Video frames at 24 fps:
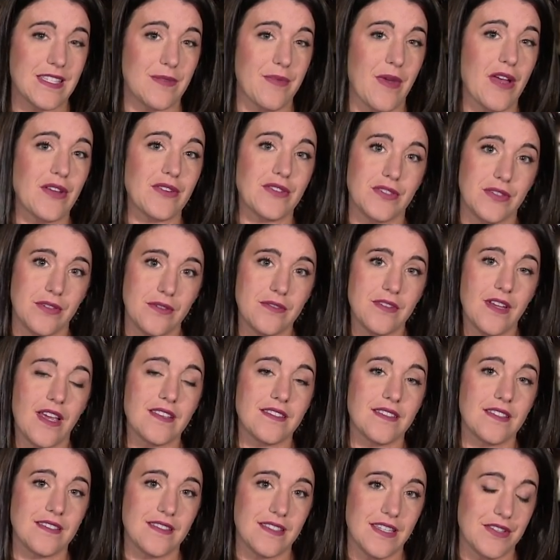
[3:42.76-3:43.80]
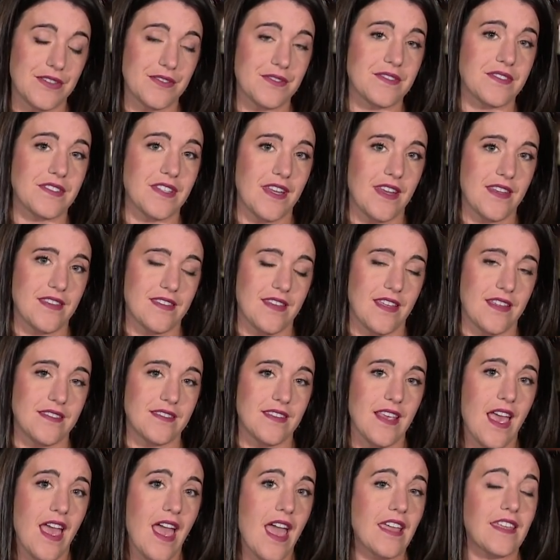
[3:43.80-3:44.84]
about two dozen senior
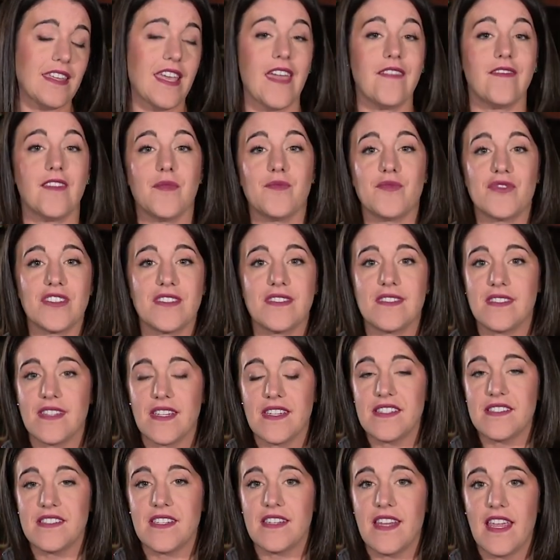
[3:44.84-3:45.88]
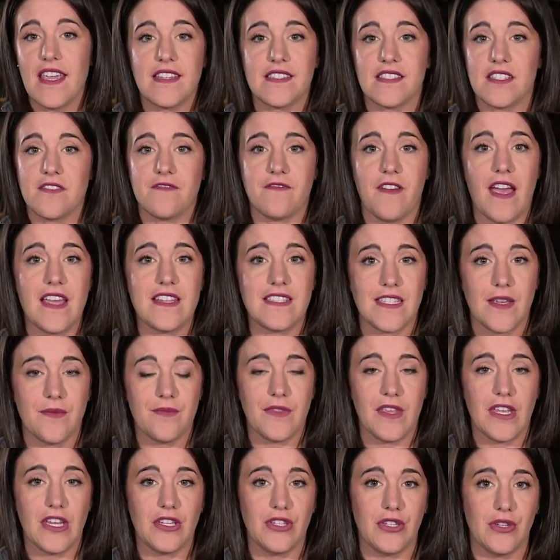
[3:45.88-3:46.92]
citizens and gave them just 60 days to find
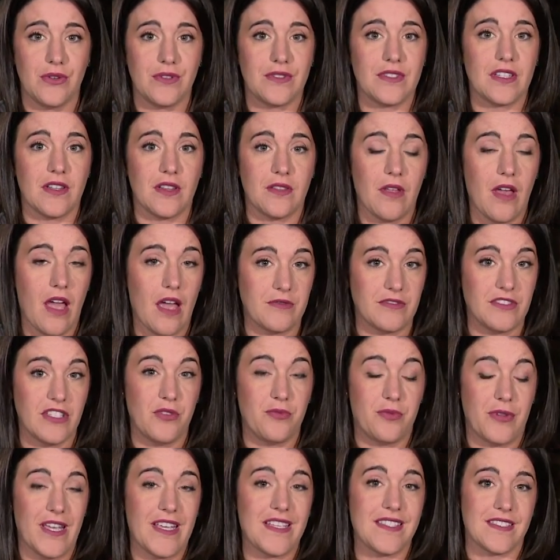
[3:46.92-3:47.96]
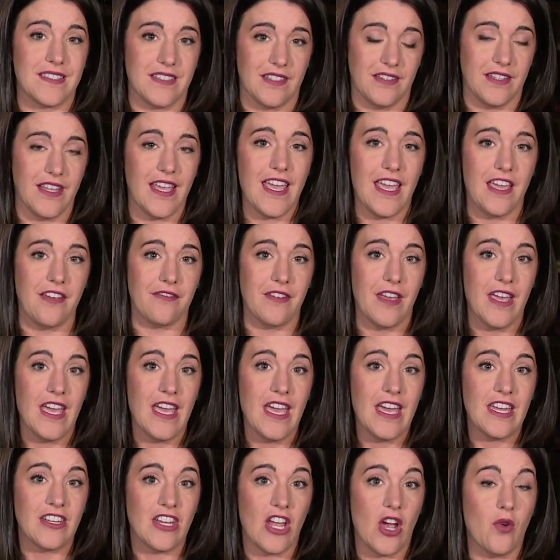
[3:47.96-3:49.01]
something new to a new place to live.
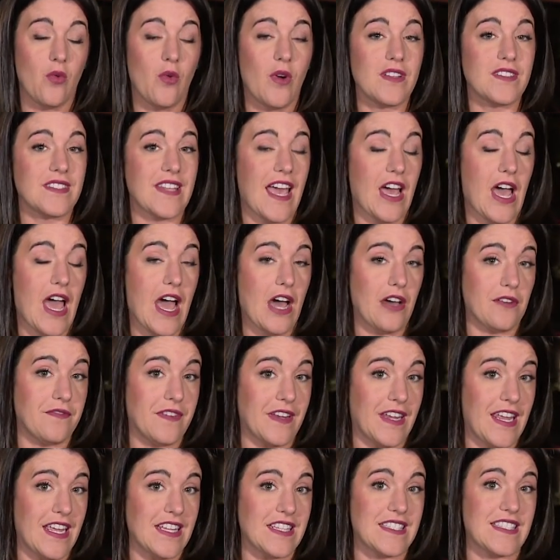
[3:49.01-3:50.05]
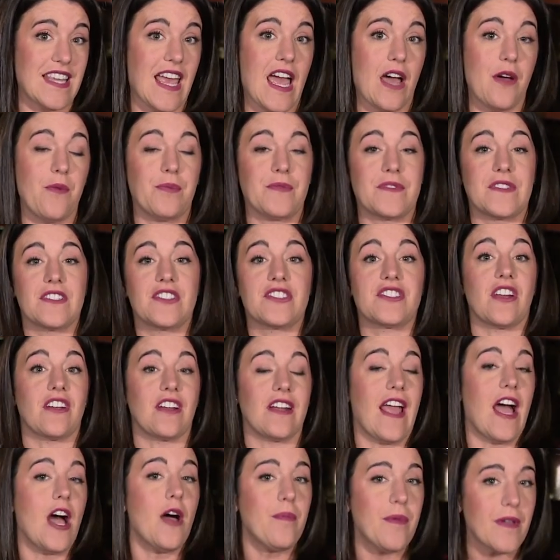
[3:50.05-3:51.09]
Now, once advocates helped
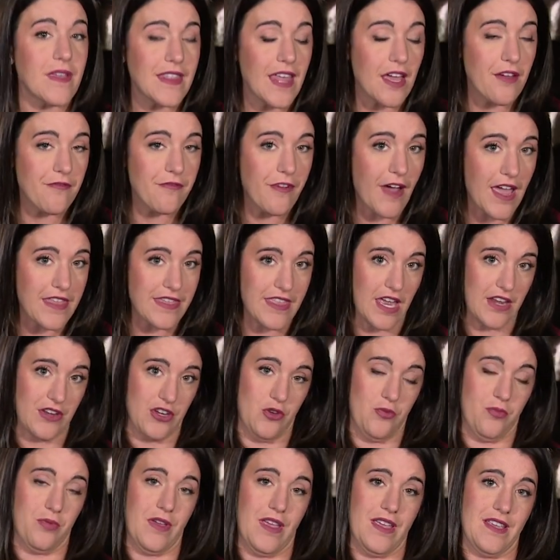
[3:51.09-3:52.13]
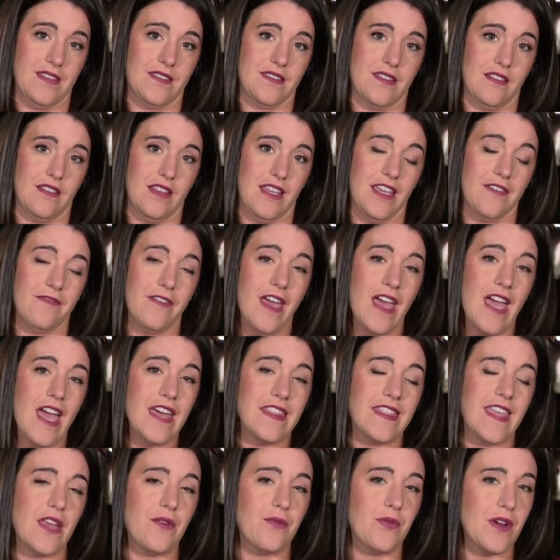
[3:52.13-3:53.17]
started helping them find that new place to live,
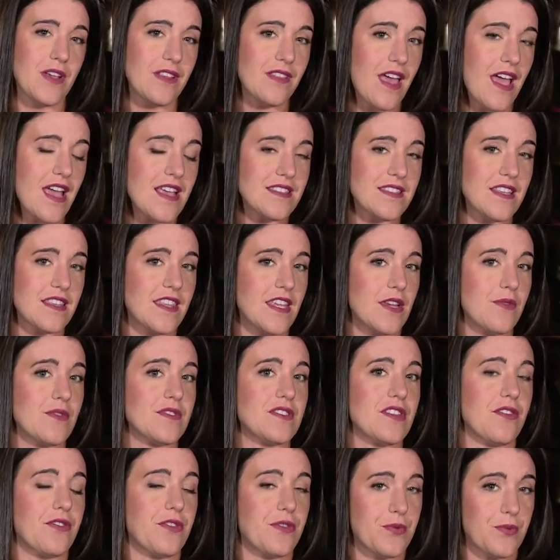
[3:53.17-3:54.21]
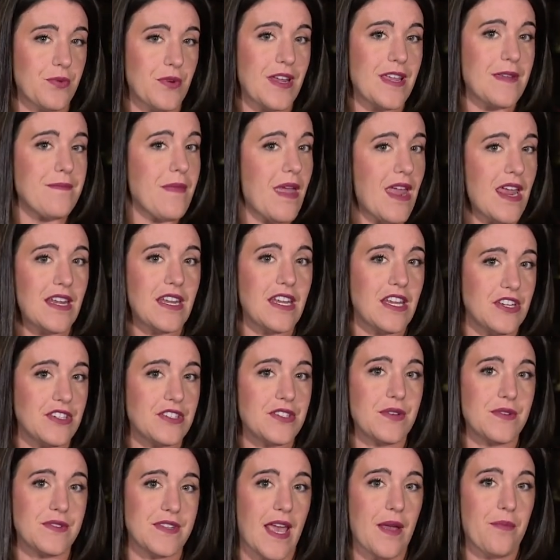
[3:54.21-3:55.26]
they realized that there was three main
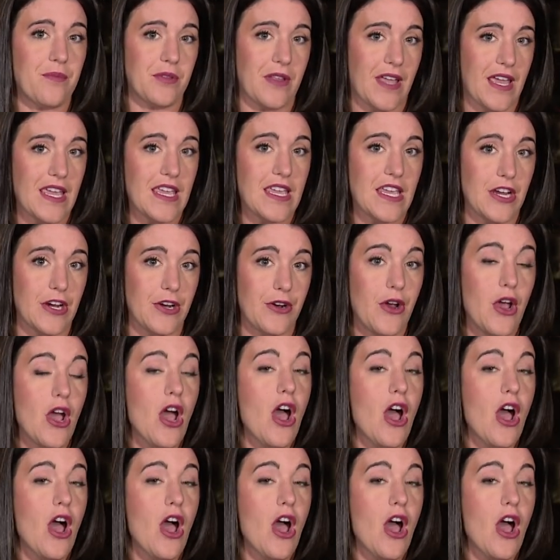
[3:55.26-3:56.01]
issues at play here: